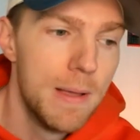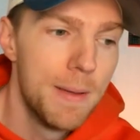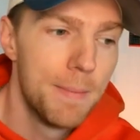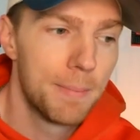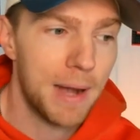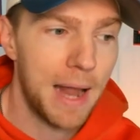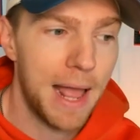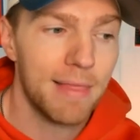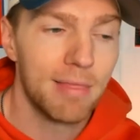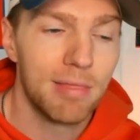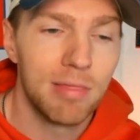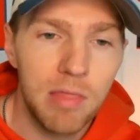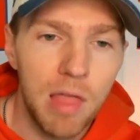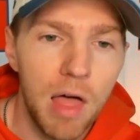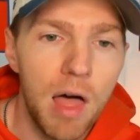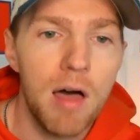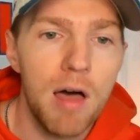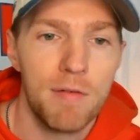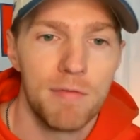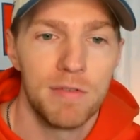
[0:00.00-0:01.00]
But I
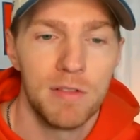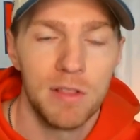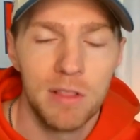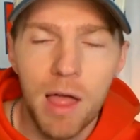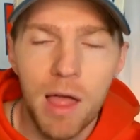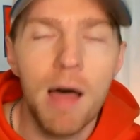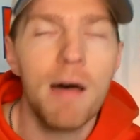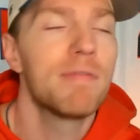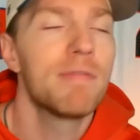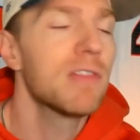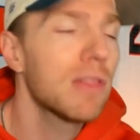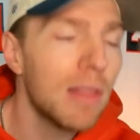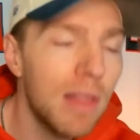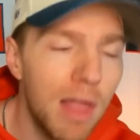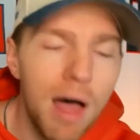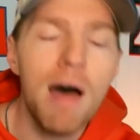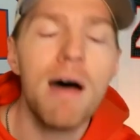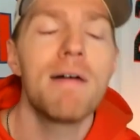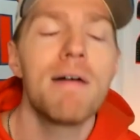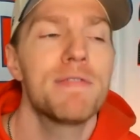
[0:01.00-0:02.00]
love
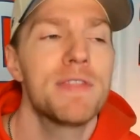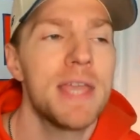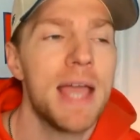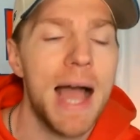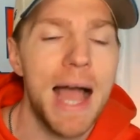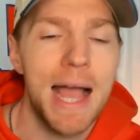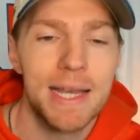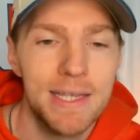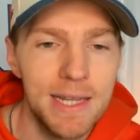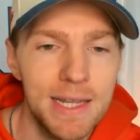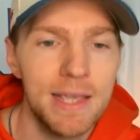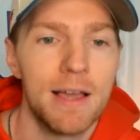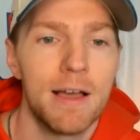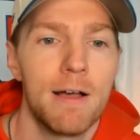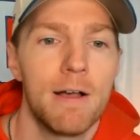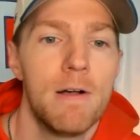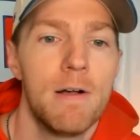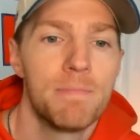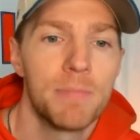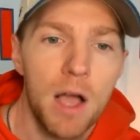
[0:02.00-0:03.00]
the
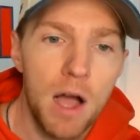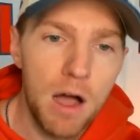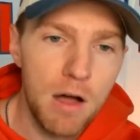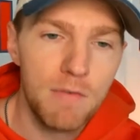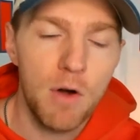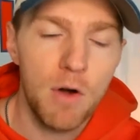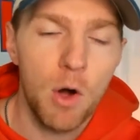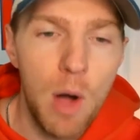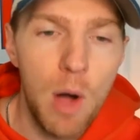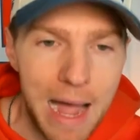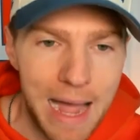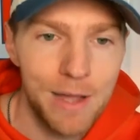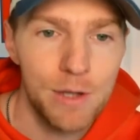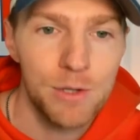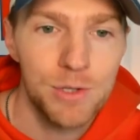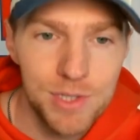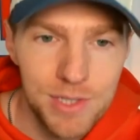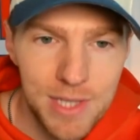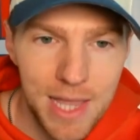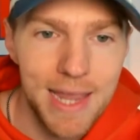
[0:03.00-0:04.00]
idea of Ohio
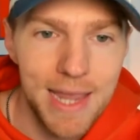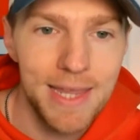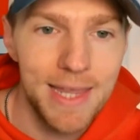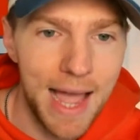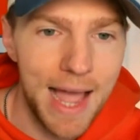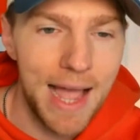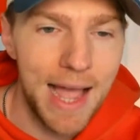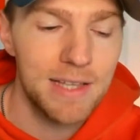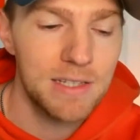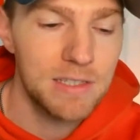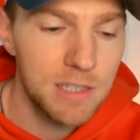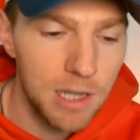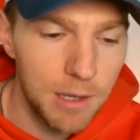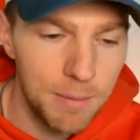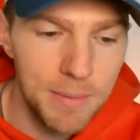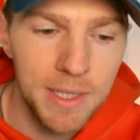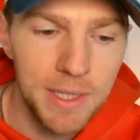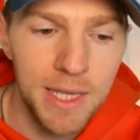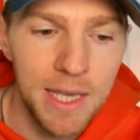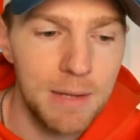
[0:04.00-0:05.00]
State guys
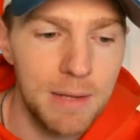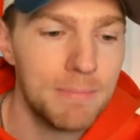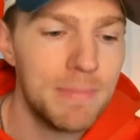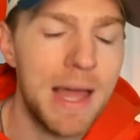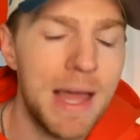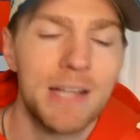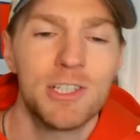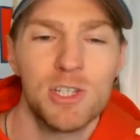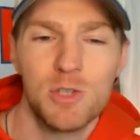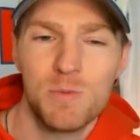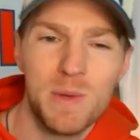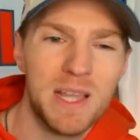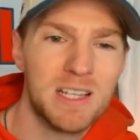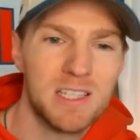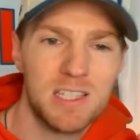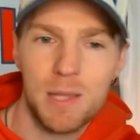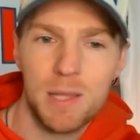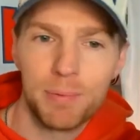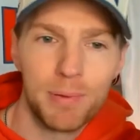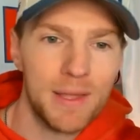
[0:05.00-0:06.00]
coming in, not just because
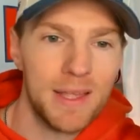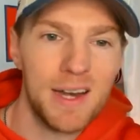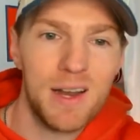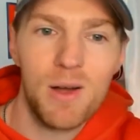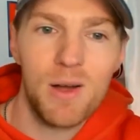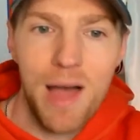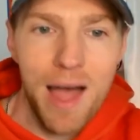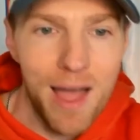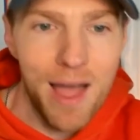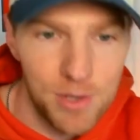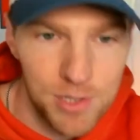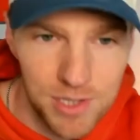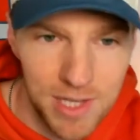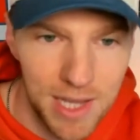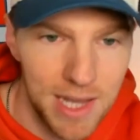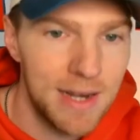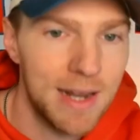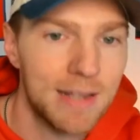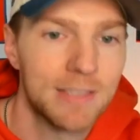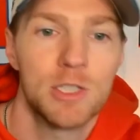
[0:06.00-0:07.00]
they played at Ohio
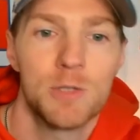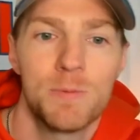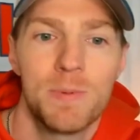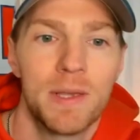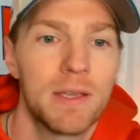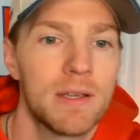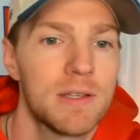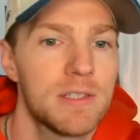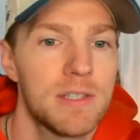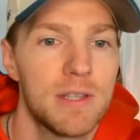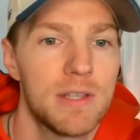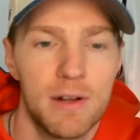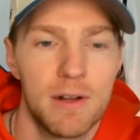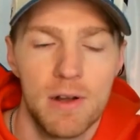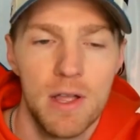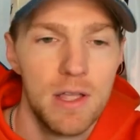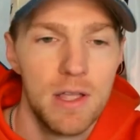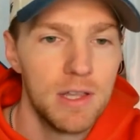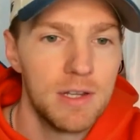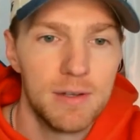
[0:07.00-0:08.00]
State, not just because they're,
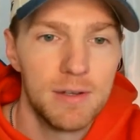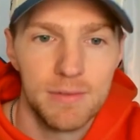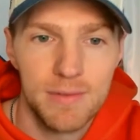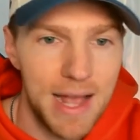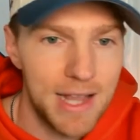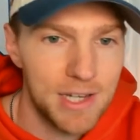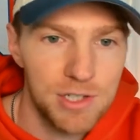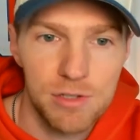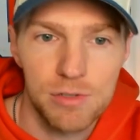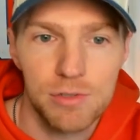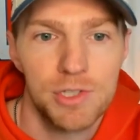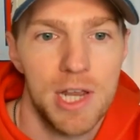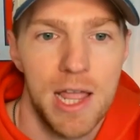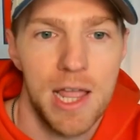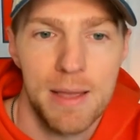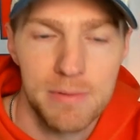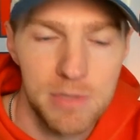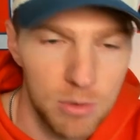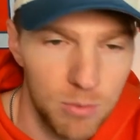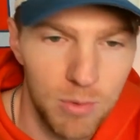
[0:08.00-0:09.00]
national
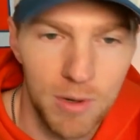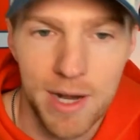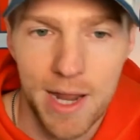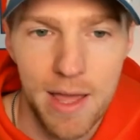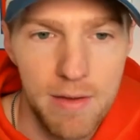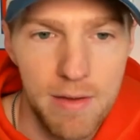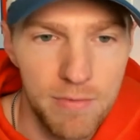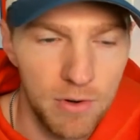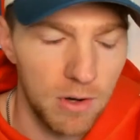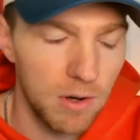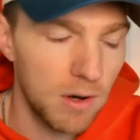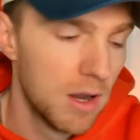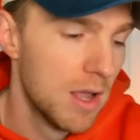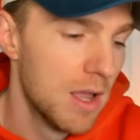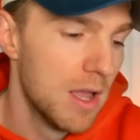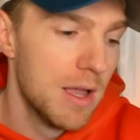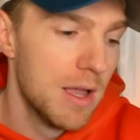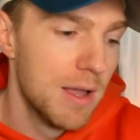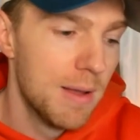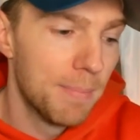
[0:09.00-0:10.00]
champs or whatever,
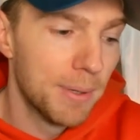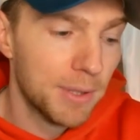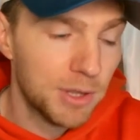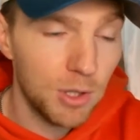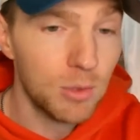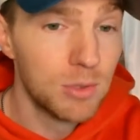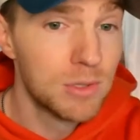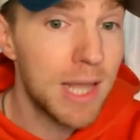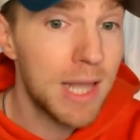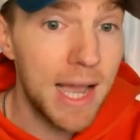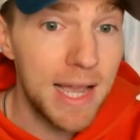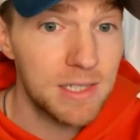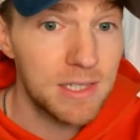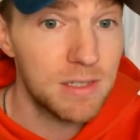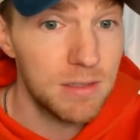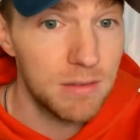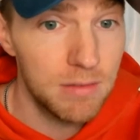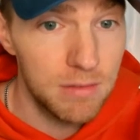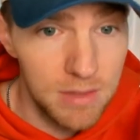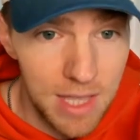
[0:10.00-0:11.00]
but those
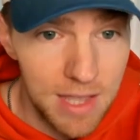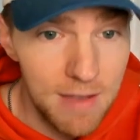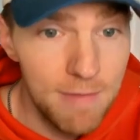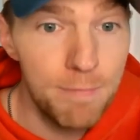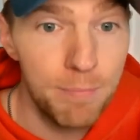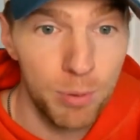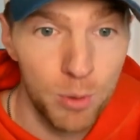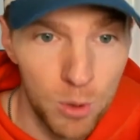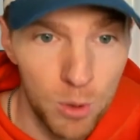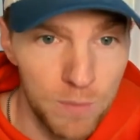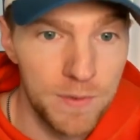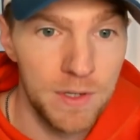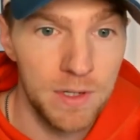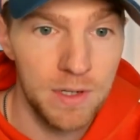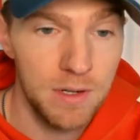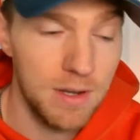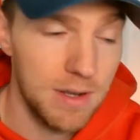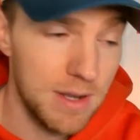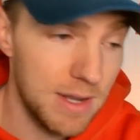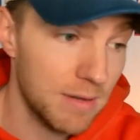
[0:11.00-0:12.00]
guys, they've proven
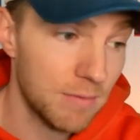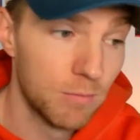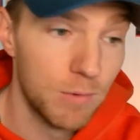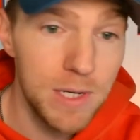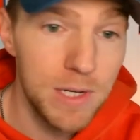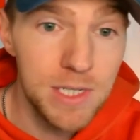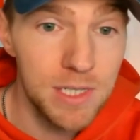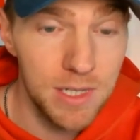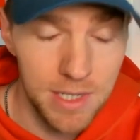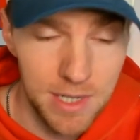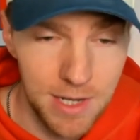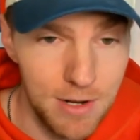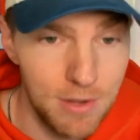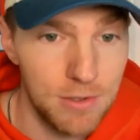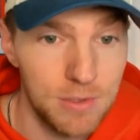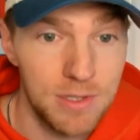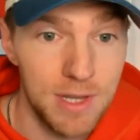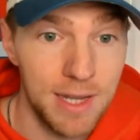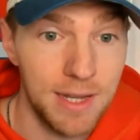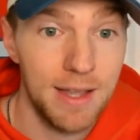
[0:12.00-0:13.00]
in recent
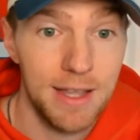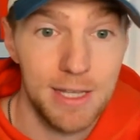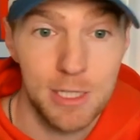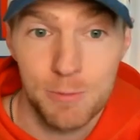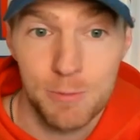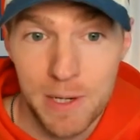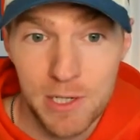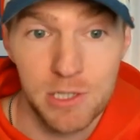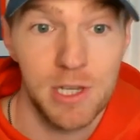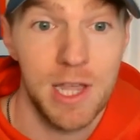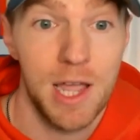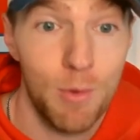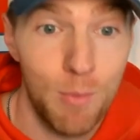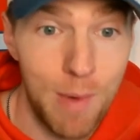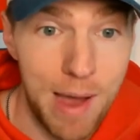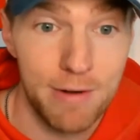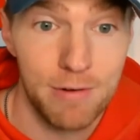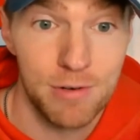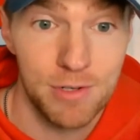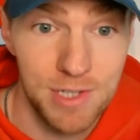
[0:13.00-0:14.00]
years, like especially at
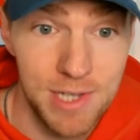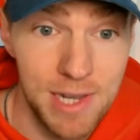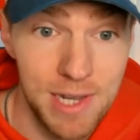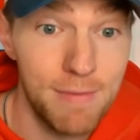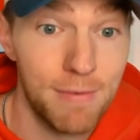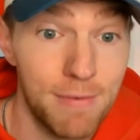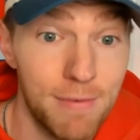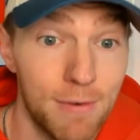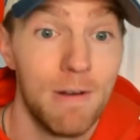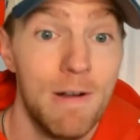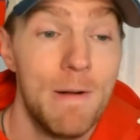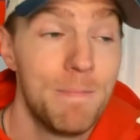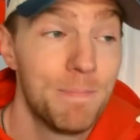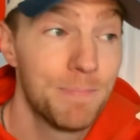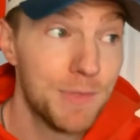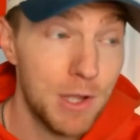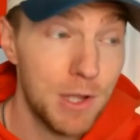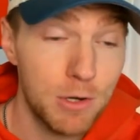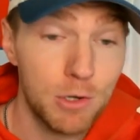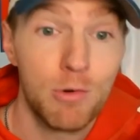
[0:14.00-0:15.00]
wide receiver,
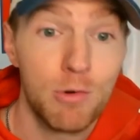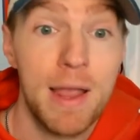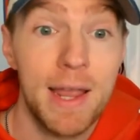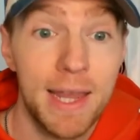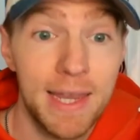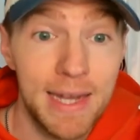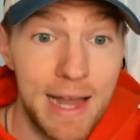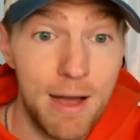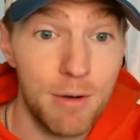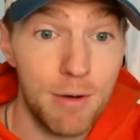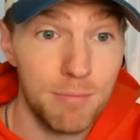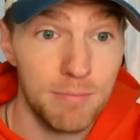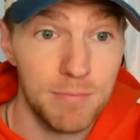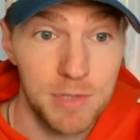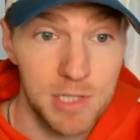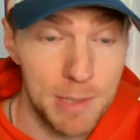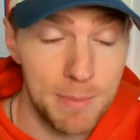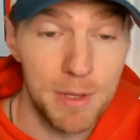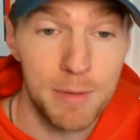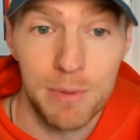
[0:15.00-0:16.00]
they're cranking out
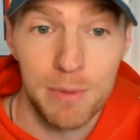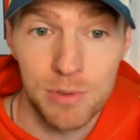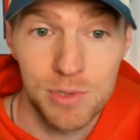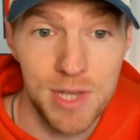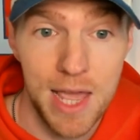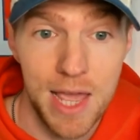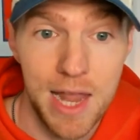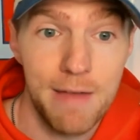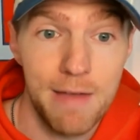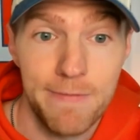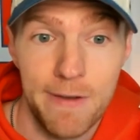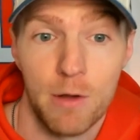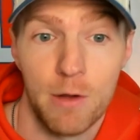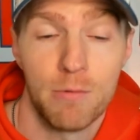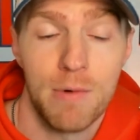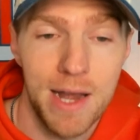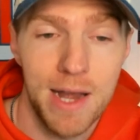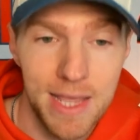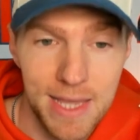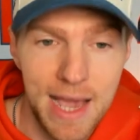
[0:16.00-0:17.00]
some of the most
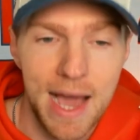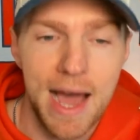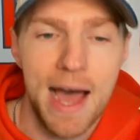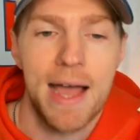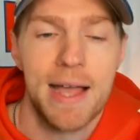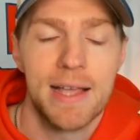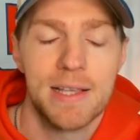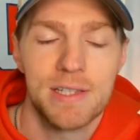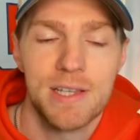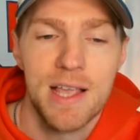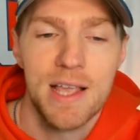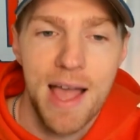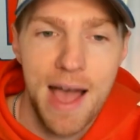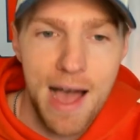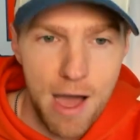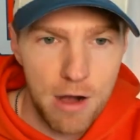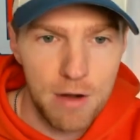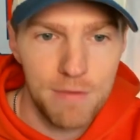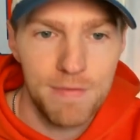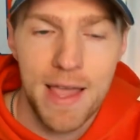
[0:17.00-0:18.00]
NFL-ready guys
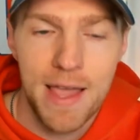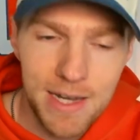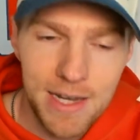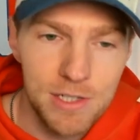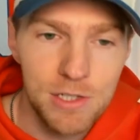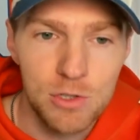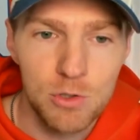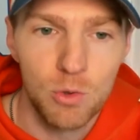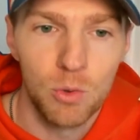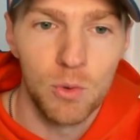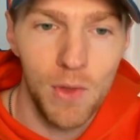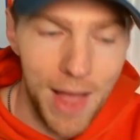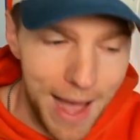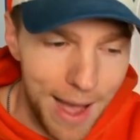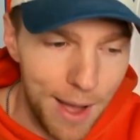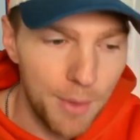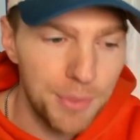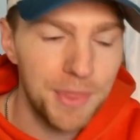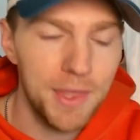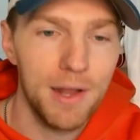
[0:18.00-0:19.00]
out of any school
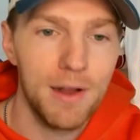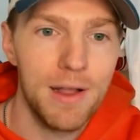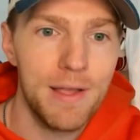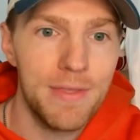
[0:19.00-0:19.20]
out there.